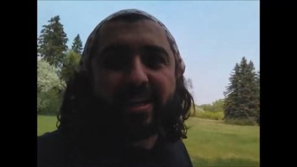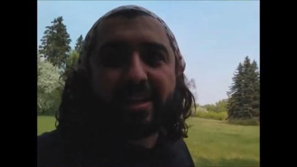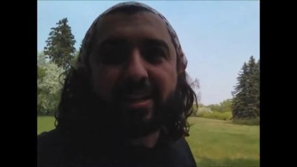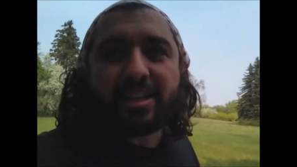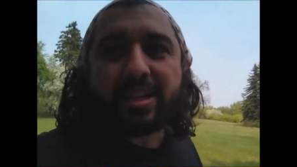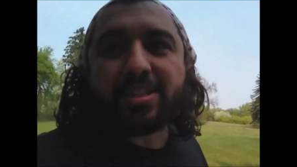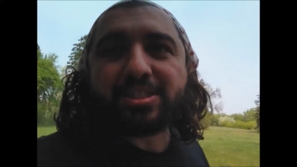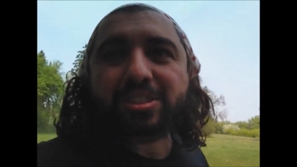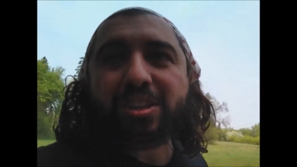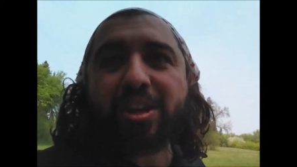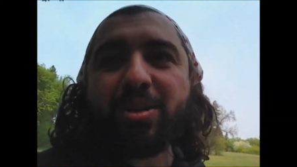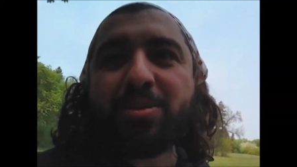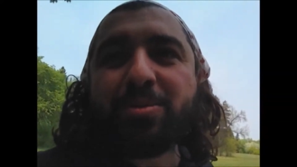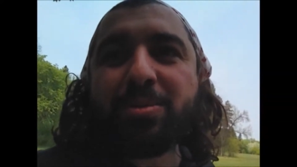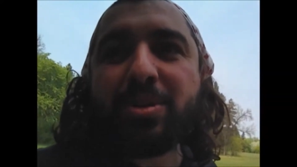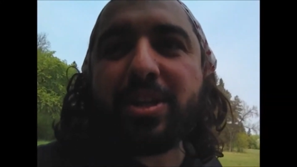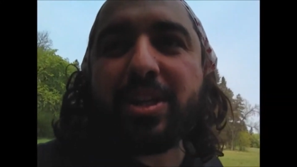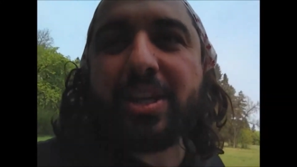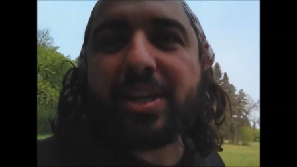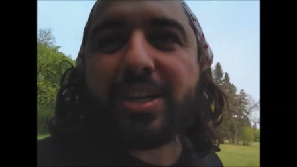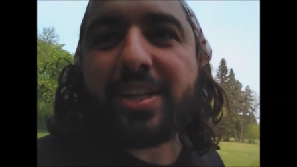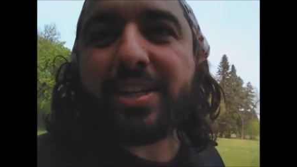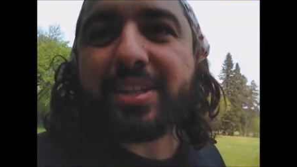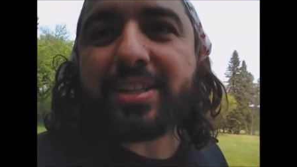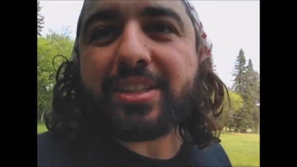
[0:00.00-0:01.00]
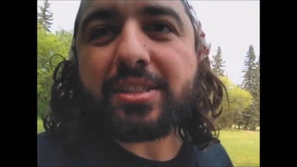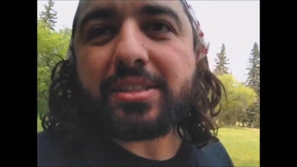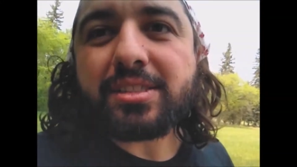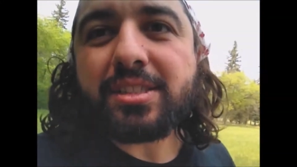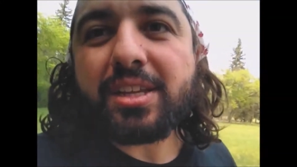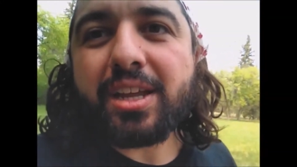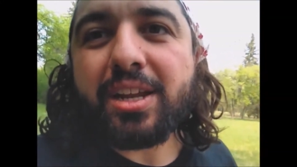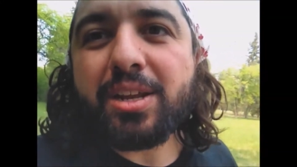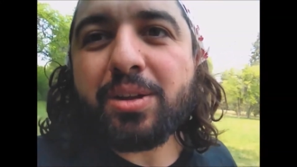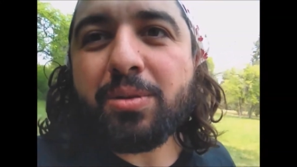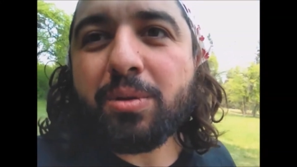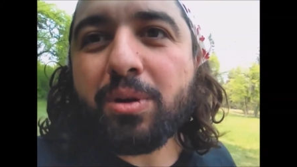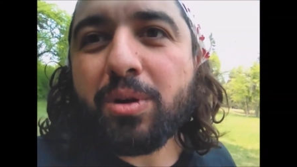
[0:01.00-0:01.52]
That's all ridiculous.
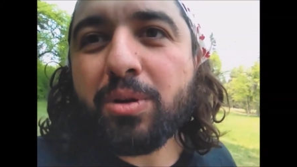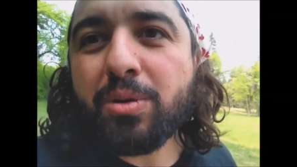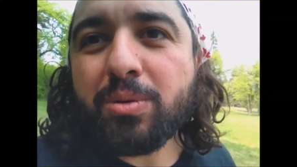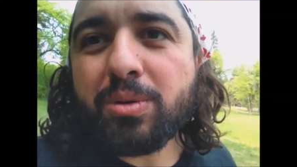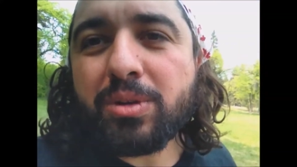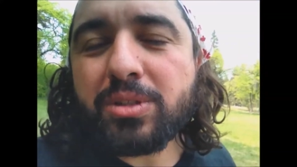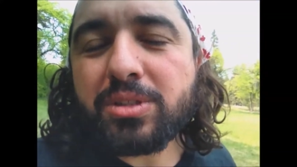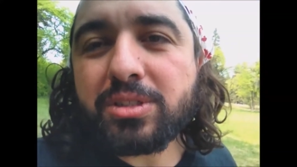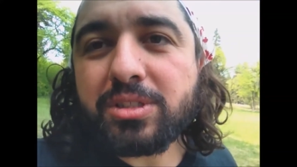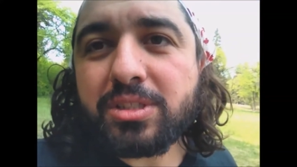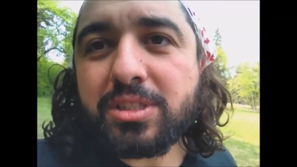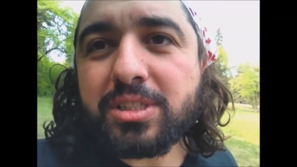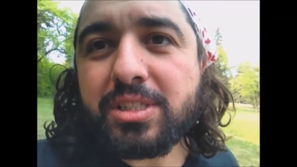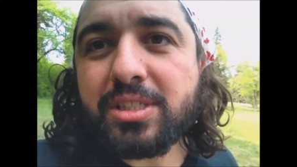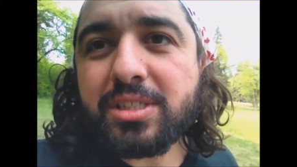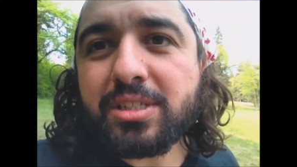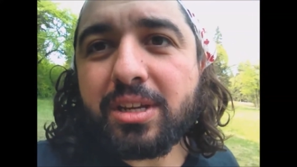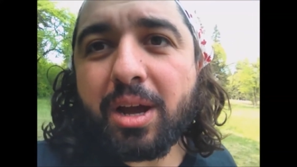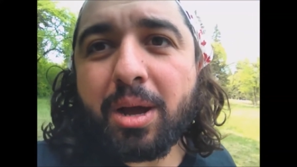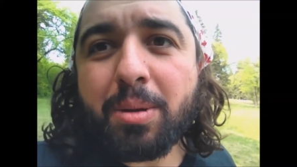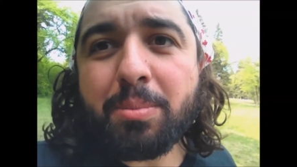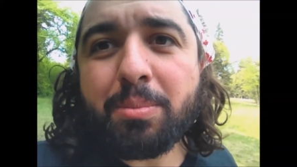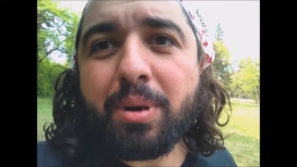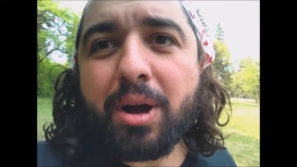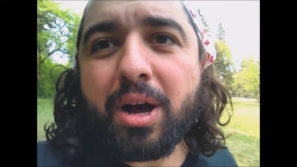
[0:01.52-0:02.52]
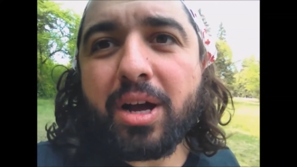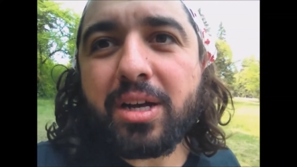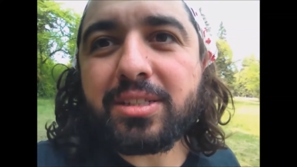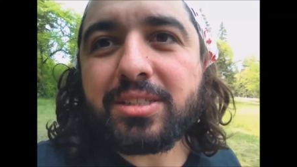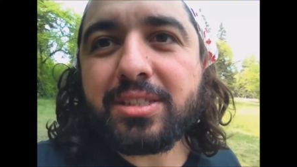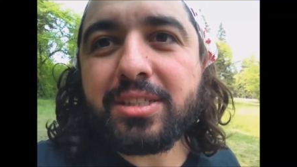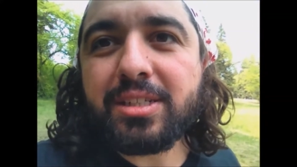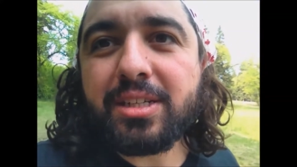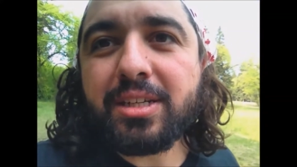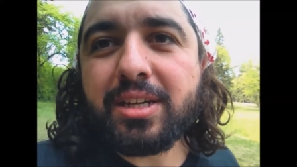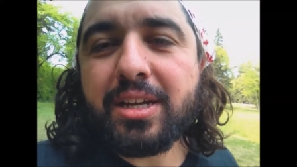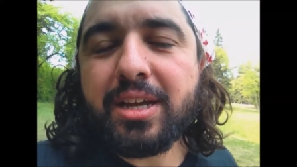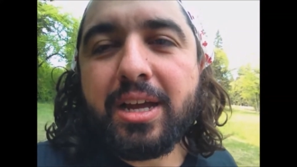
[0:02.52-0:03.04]
Anyone who wants to see
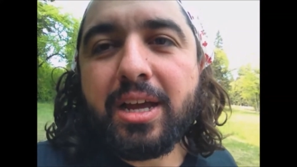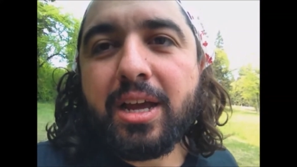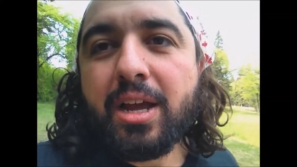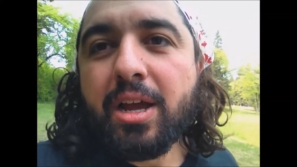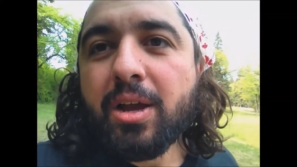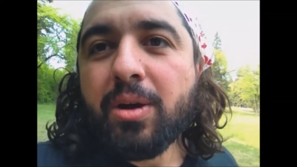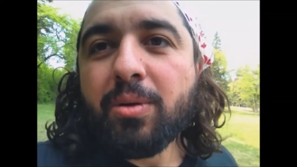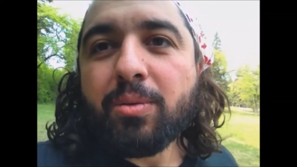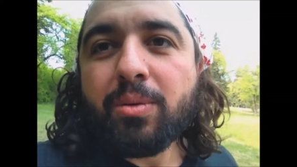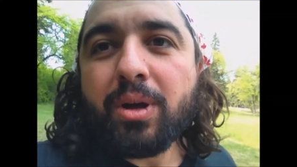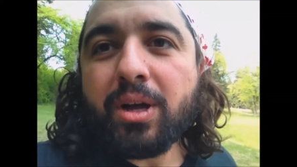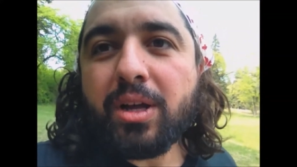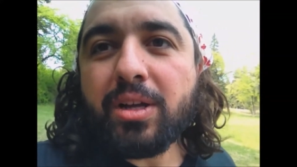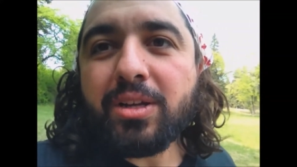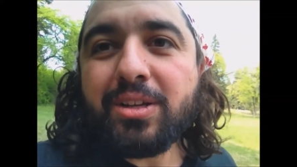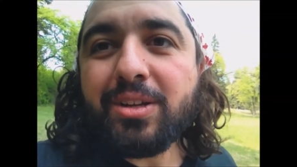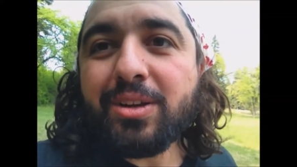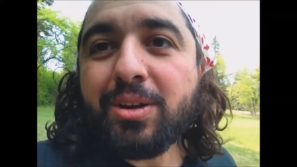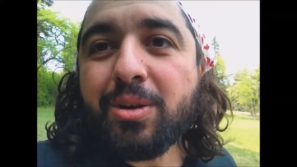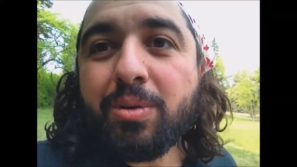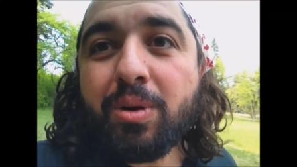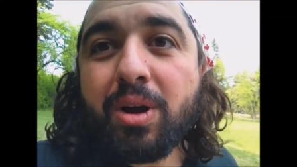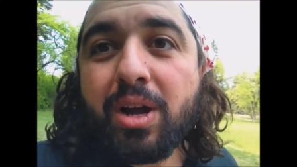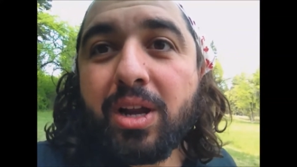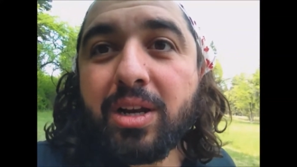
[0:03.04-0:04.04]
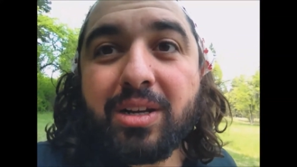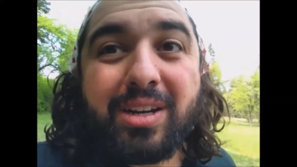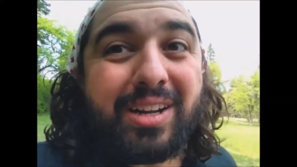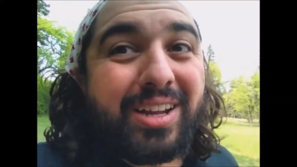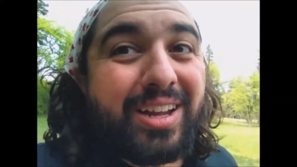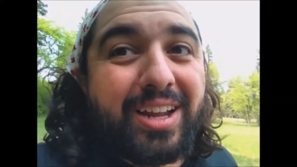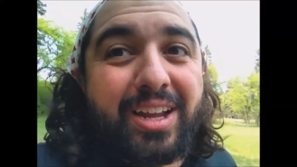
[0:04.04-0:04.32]
unboxing, well, you know what?